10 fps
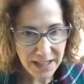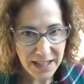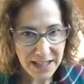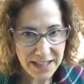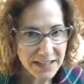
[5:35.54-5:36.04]

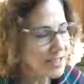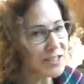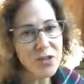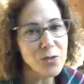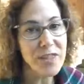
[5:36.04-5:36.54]
It
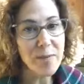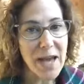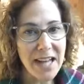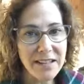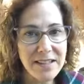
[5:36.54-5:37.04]
deals with the
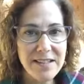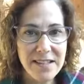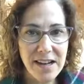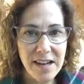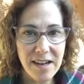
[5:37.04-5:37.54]
balance
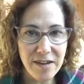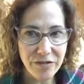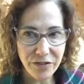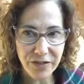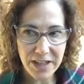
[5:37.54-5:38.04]
of